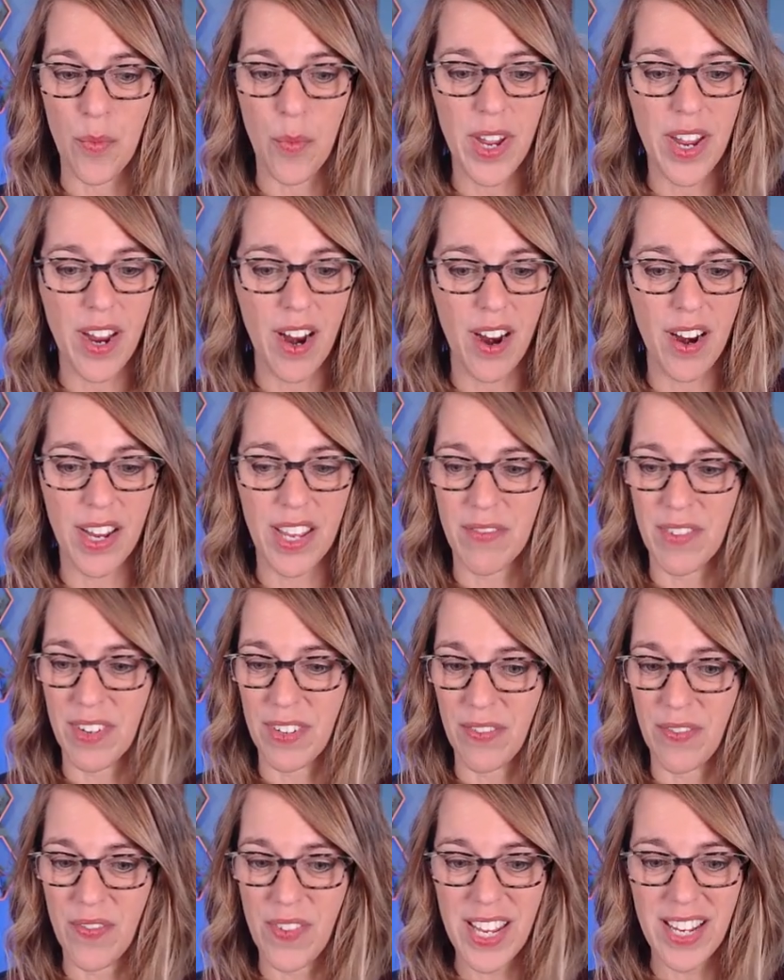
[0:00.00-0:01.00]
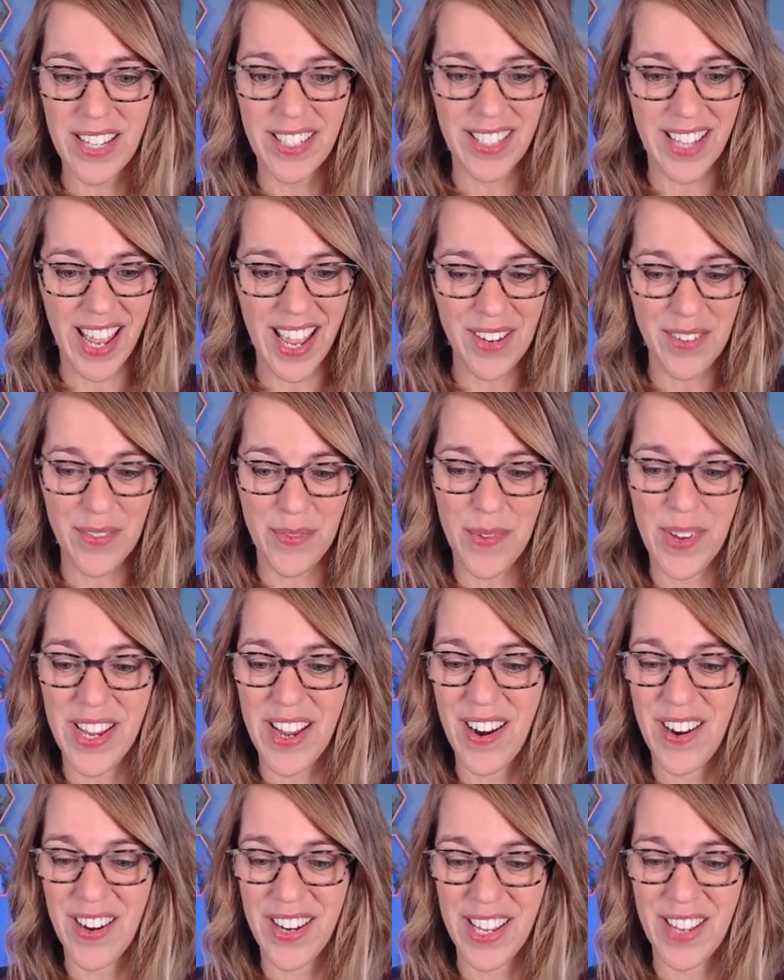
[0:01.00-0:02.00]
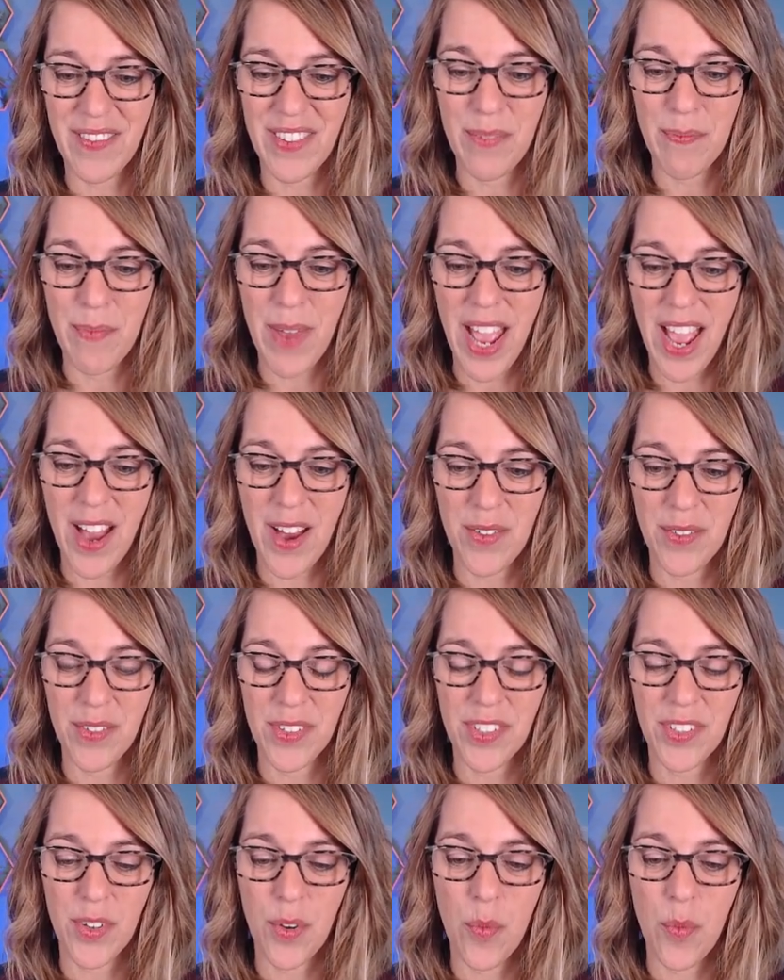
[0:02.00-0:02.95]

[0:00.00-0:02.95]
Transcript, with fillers: we are given feet and we are given pounds,